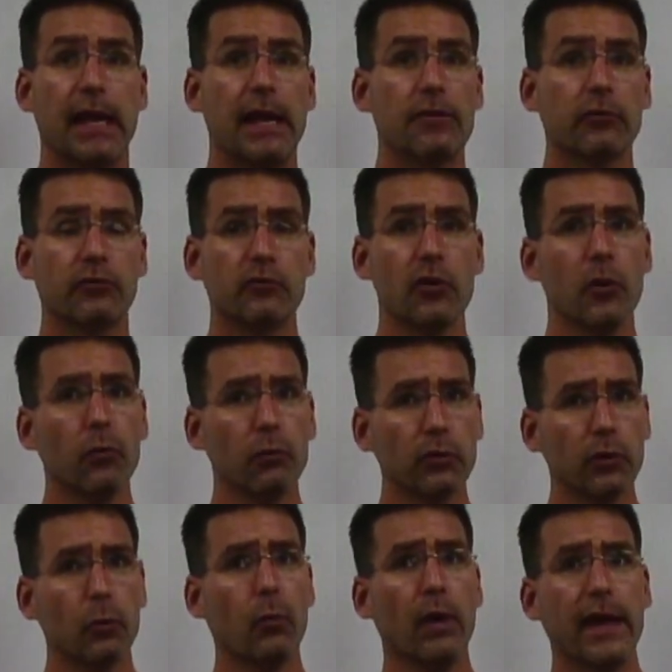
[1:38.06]
and there's no
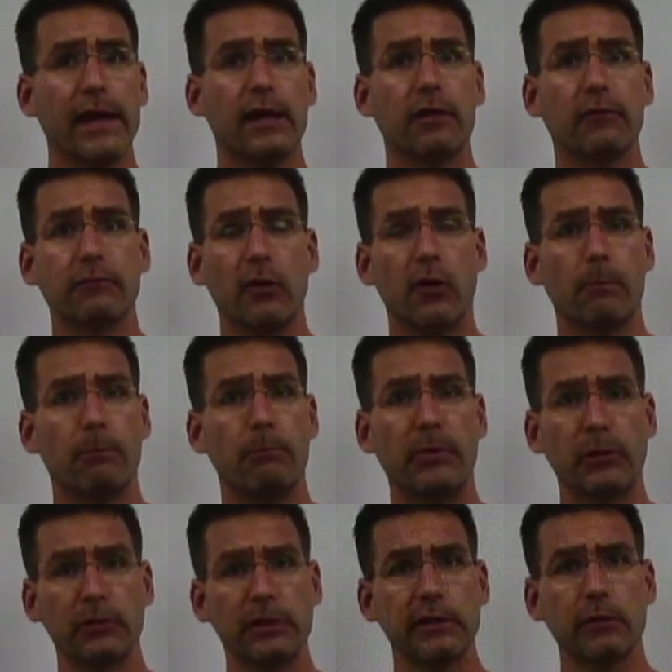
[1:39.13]
real way of
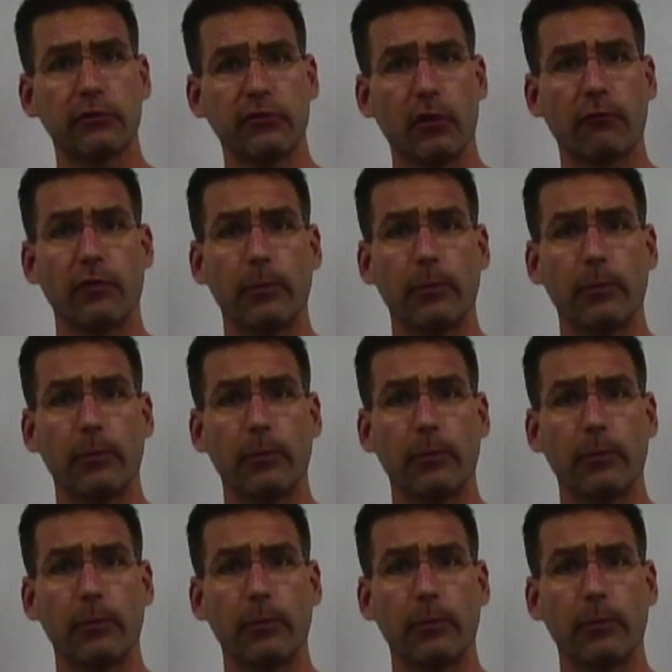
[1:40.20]
building yourself